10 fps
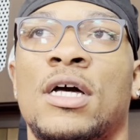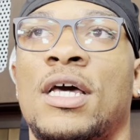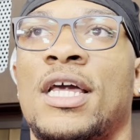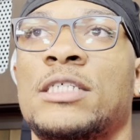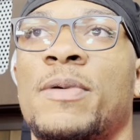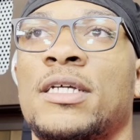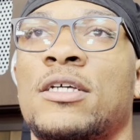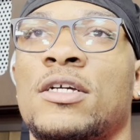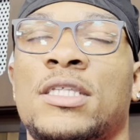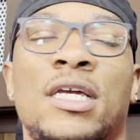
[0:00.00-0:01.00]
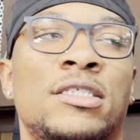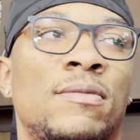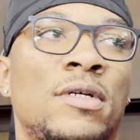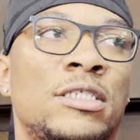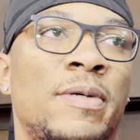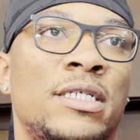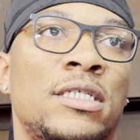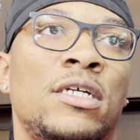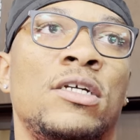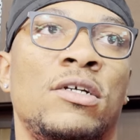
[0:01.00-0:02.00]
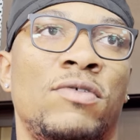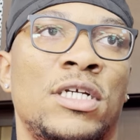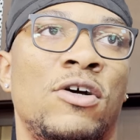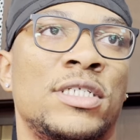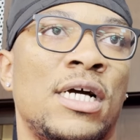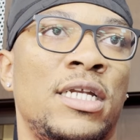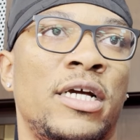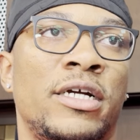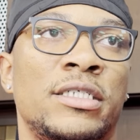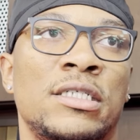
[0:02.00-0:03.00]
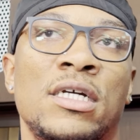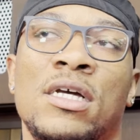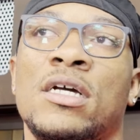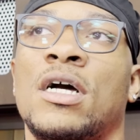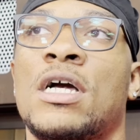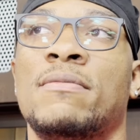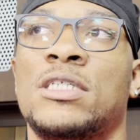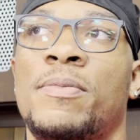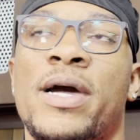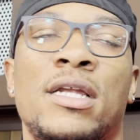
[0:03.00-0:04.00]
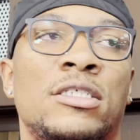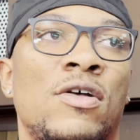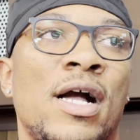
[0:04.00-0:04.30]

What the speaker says: They expect certain things of me, especially when it goes out there and comes to practice.